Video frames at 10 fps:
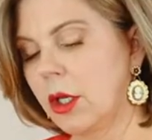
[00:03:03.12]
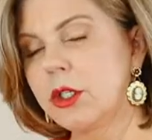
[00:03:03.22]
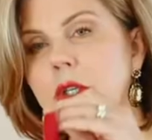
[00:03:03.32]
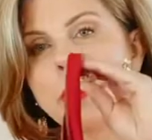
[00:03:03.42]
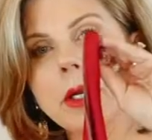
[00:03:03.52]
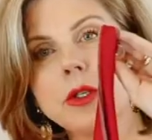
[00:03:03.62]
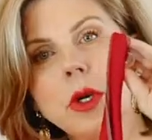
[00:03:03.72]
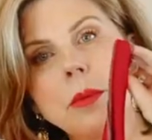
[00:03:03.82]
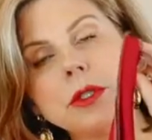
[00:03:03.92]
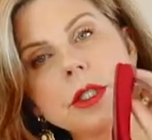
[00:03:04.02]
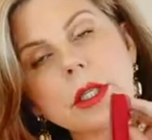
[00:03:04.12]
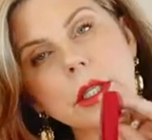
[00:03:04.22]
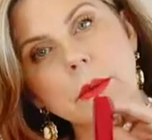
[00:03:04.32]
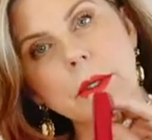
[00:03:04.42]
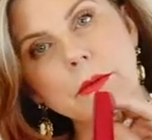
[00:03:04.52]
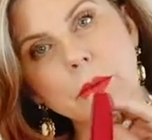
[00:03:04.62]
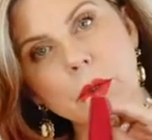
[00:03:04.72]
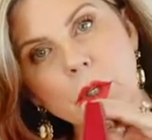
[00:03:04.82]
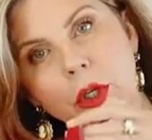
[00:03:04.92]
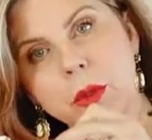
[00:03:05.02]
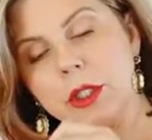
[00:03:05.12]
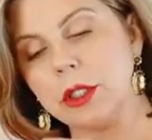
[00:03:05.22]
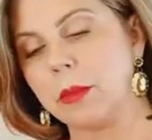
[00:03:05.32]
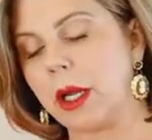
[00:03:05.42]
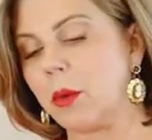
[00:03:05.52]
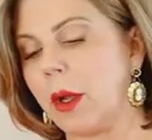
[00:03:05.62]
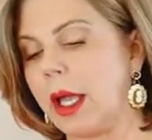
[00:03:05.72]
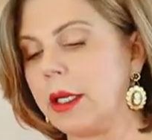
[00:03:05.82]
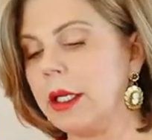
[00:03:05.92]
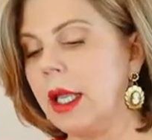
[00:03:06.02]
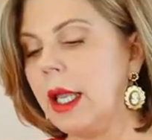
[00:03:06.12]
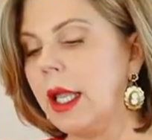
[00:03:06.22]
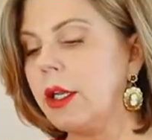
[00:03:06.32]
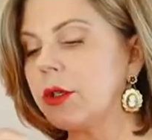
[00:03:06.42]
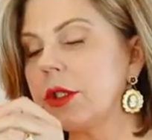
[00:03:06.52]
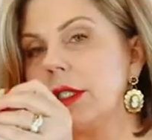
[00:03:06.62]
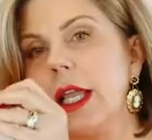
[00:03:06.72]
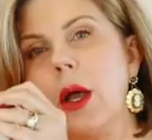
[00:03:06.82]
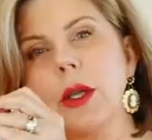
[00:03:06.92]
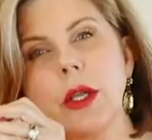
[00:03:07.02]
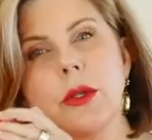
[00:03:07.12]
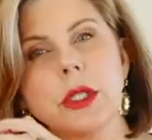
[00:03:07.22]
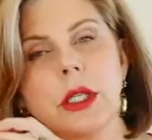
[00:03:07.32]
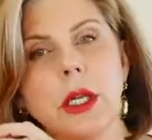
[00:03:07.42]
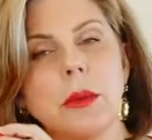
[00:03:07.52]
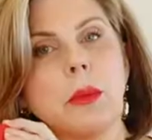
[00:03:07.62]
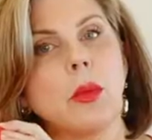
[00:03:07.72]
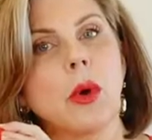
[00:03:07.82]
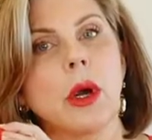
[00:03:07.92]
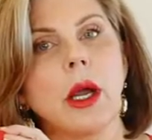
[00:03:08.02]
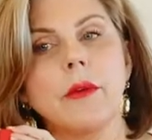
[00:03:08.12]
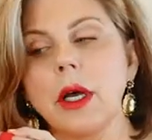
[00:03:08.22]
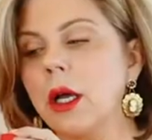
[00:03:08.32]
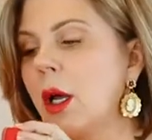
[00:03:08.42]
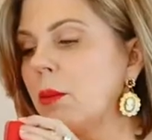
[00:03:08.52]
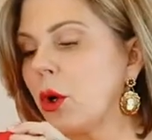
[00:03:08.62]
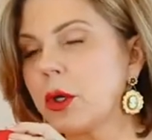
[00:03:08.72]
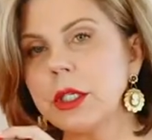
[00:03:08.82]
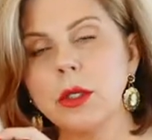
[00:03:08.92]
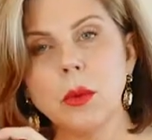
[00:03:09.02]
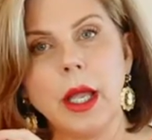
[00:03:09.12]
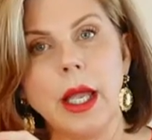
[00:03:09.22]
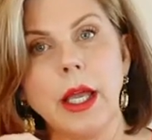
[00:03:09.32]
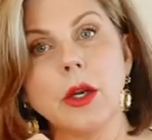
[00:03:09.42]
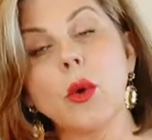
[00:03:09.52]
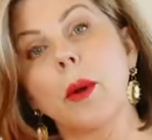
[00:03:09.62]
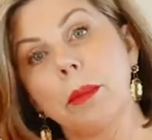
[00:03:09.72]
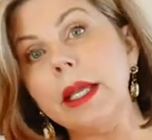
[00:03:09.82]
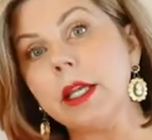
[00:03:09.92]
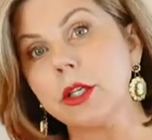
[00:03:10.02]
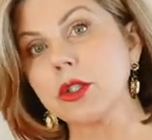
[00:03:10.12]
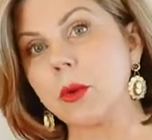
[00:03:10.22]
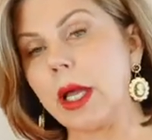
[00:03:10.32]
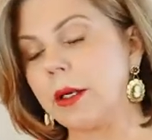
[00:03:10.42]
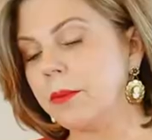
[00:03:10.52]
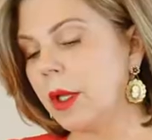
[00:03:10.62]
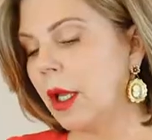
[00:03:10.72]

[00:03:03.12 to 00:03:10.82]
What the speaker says: So I'm going to drop just a little bit of blue into my red, and you'll see how it goes a little bit more of a burgundy red or a pinkish red.